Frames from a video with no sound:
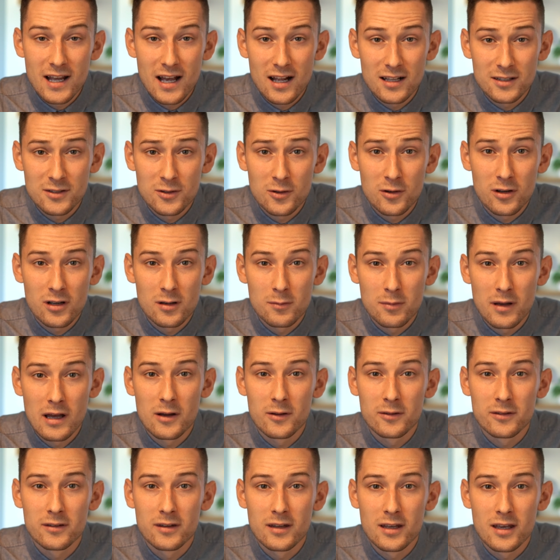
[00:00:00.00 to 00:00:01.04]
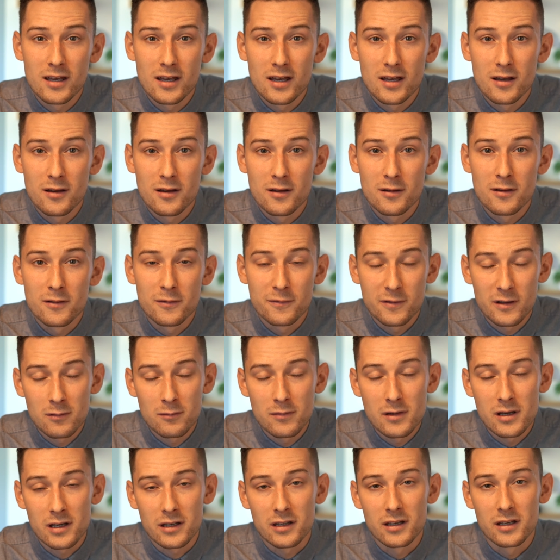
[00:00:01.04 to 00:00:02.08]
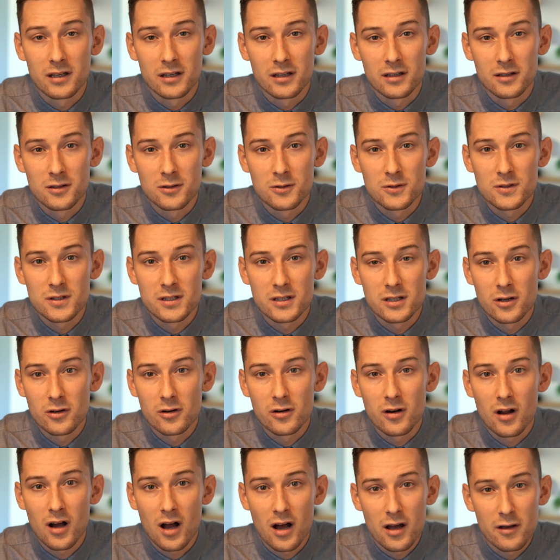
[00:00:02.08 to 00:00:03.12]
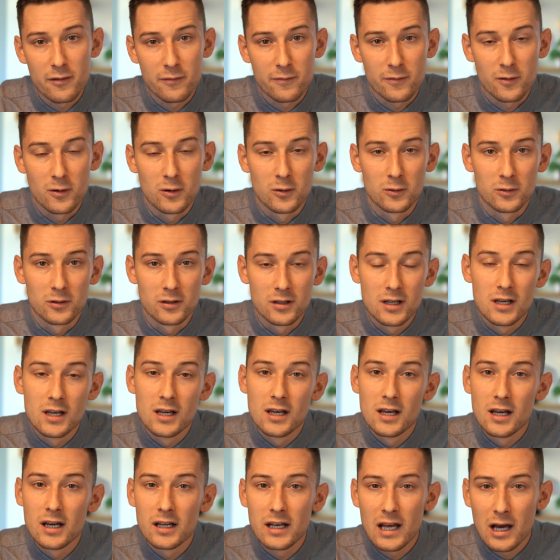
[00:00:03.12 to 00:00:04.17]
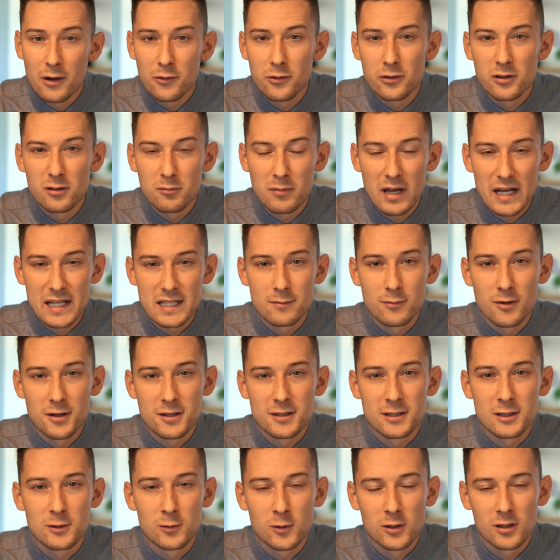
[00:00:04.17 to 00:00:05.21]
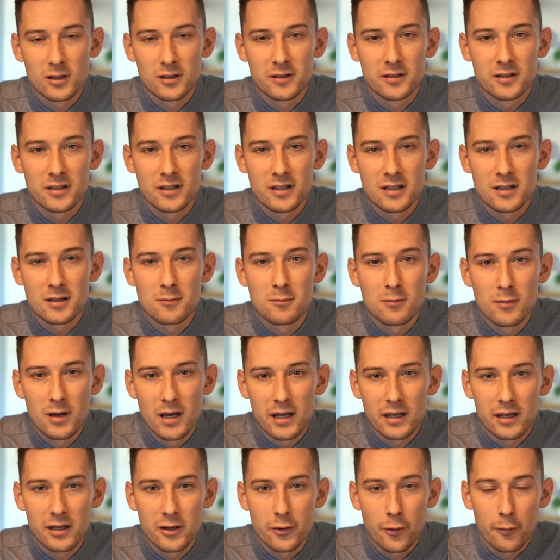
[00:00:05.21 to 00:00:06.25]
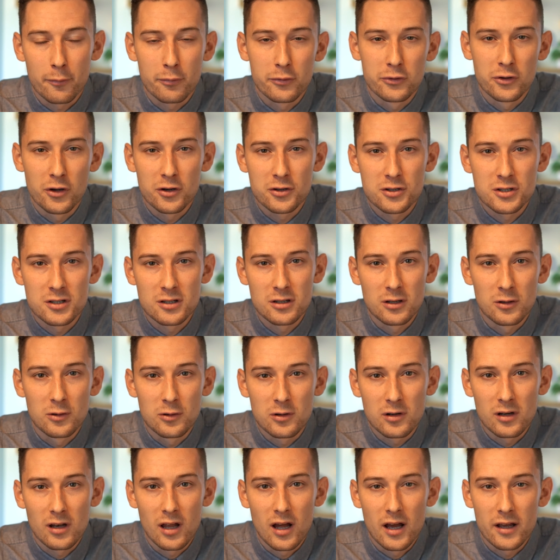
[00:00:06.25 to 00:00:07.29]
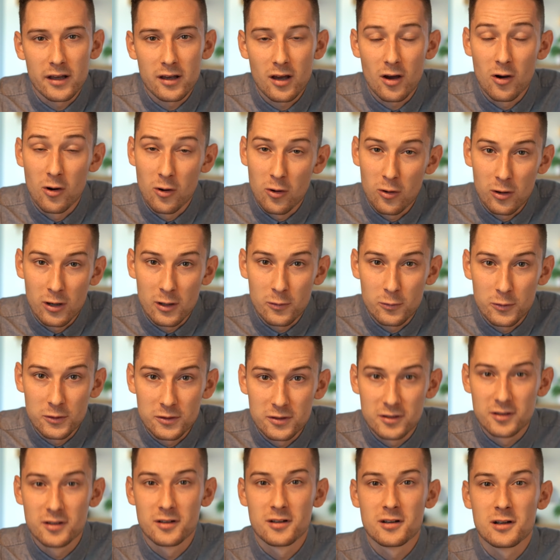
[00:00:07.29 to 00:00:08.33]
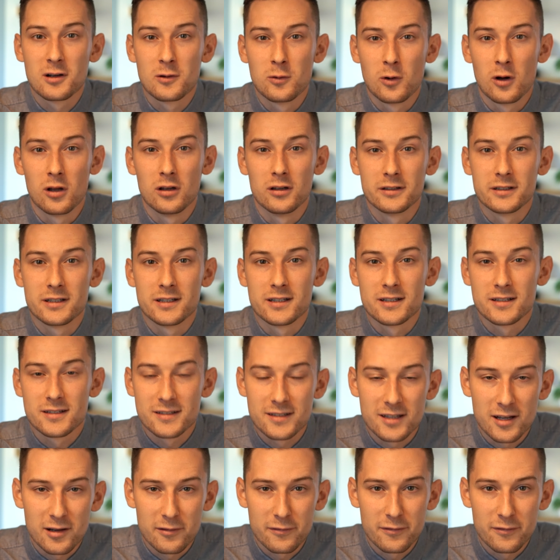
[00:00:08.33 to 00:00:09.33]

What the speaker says: I'll talk about filmmaking using your iPhone and how you can maximize the quality, making your production look like Hollywood quality stuff.